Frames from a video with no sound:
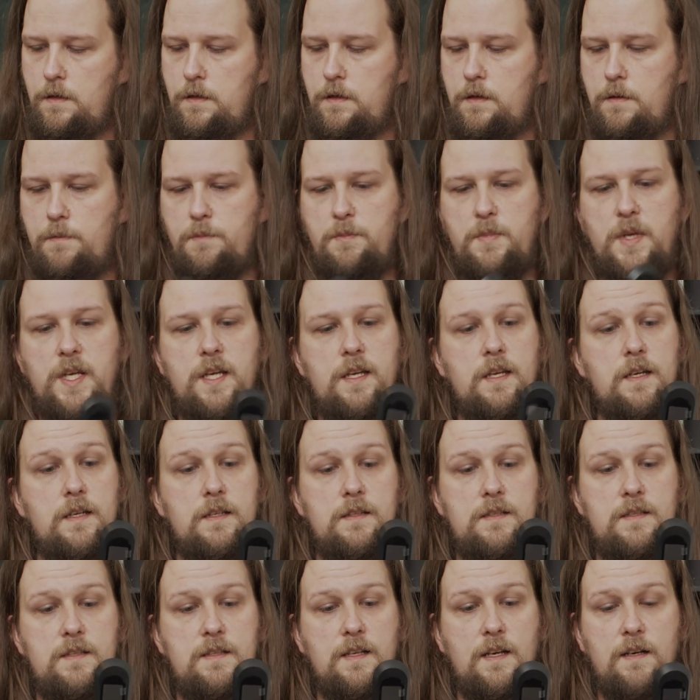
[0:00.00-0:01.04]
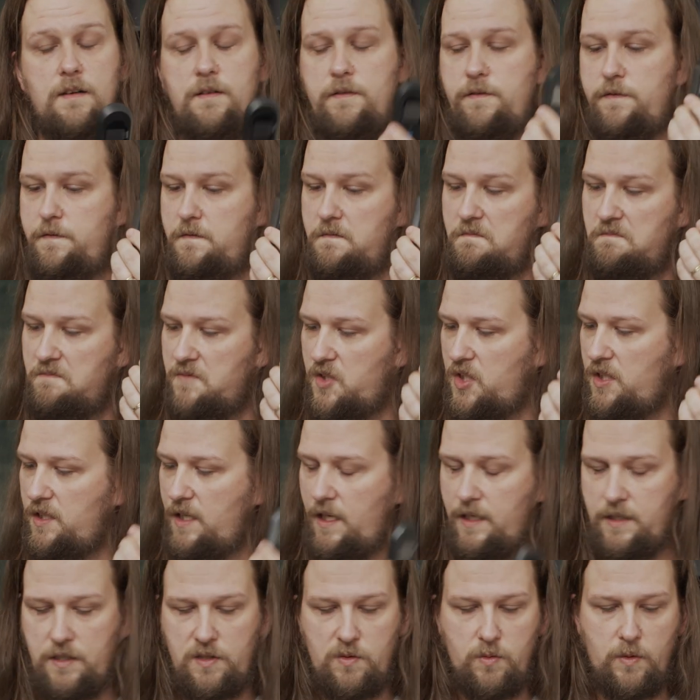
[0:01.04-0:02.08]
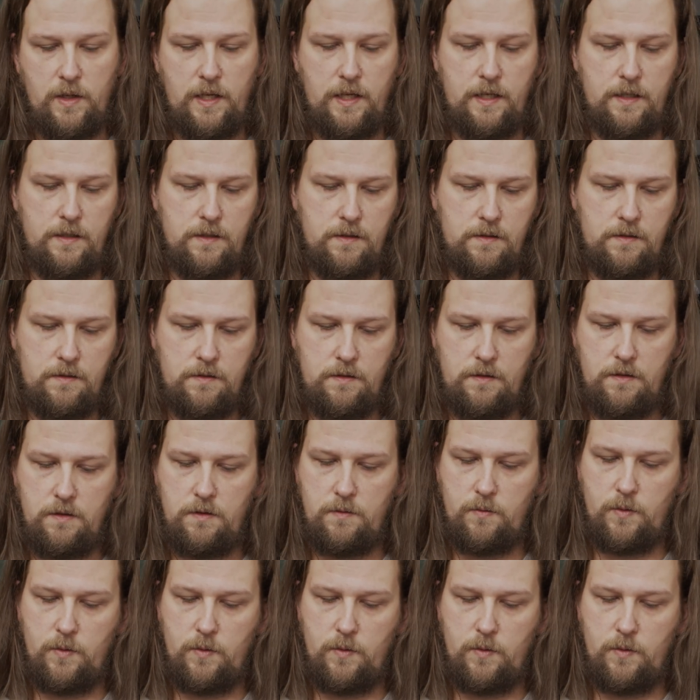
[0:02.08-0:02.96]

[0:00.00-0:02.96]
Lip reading: The beacon itself, it's a nice weight, good